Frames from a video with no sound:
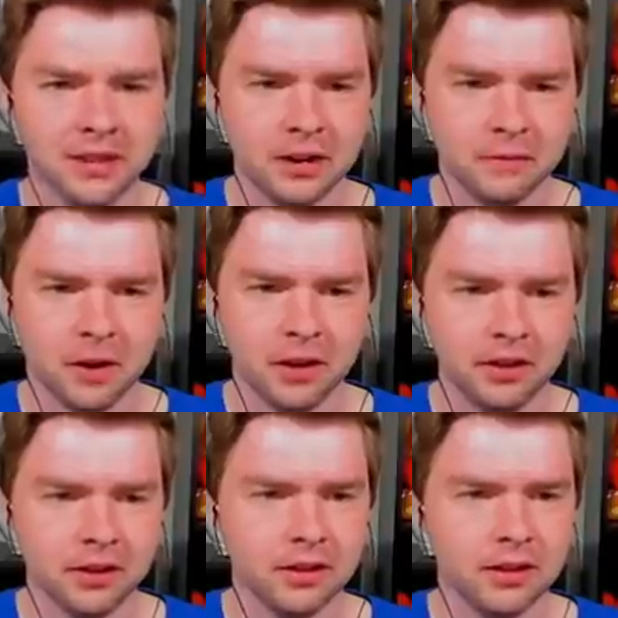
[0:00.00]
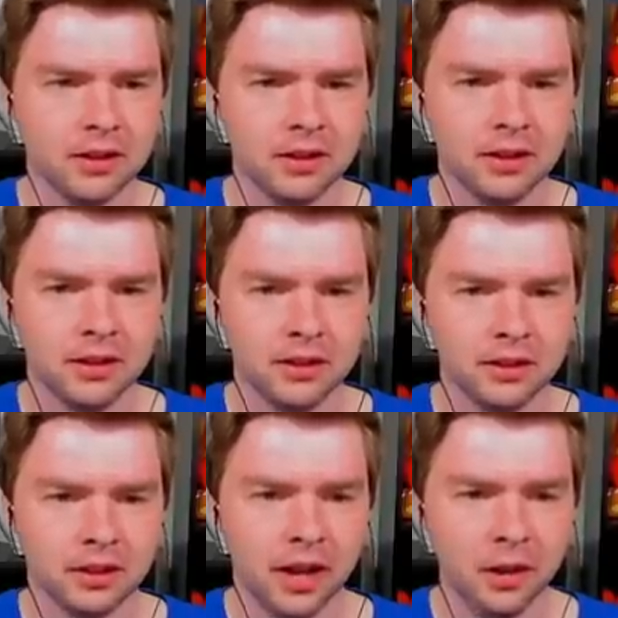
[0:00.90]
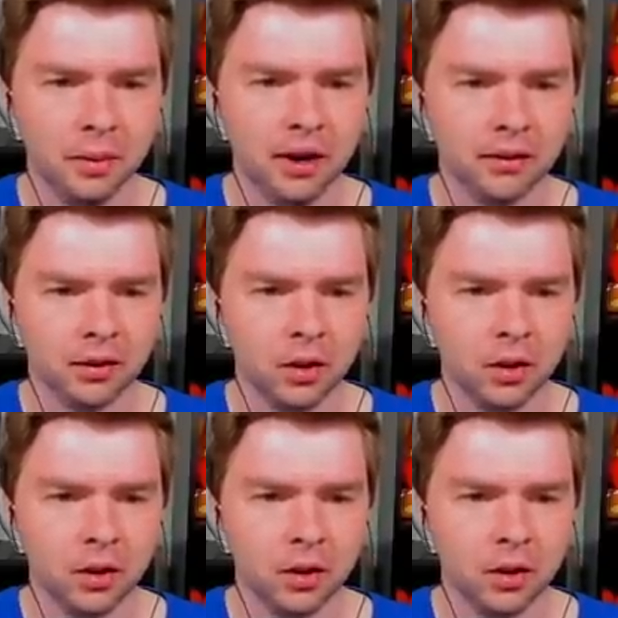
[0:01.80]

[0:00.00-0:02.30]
That was kind of fun. All right, well,